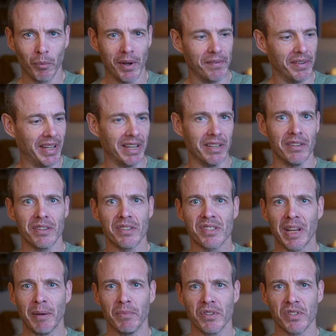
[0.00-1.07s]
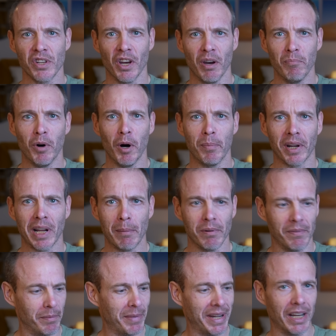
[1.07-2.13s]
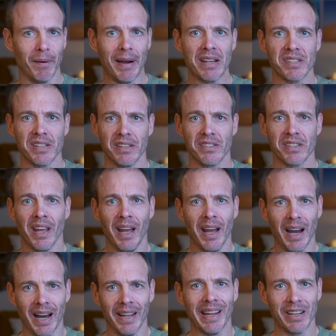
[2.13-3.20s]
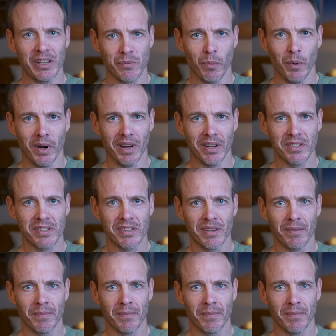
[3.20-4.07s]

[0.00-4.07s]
with and then skip dessert and pop a couple of amino acids, and that is worse.